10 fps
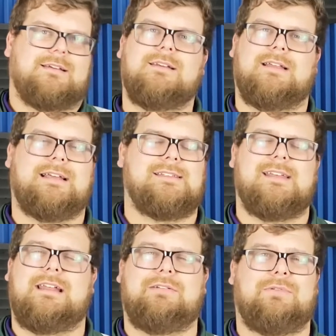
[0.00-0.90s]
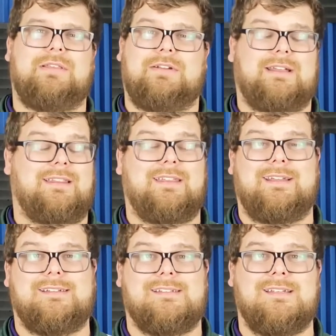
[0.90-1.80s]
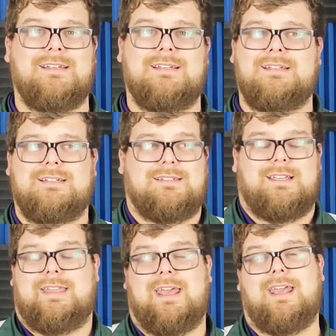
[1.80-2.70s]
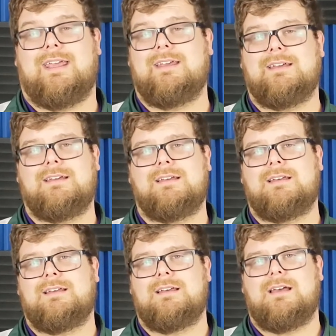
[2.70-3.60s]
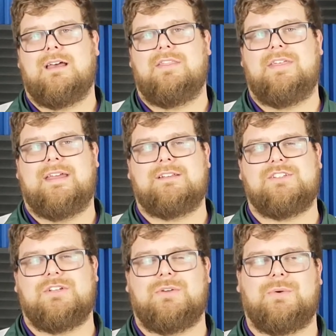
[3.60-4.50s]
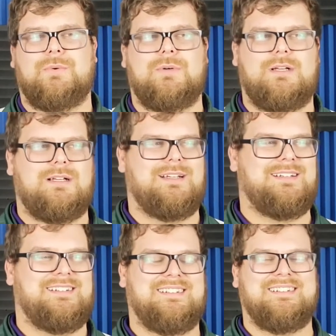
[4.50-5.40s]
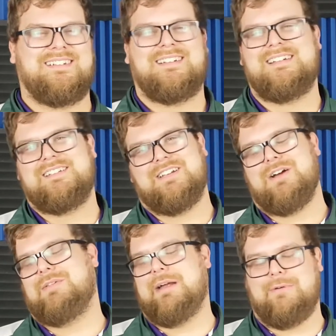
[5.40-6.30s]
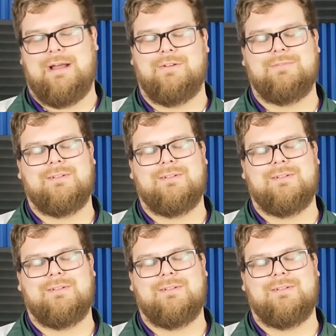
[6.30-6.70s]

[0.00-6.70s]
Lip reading: Like I said, I'd rather end things today than to go that route.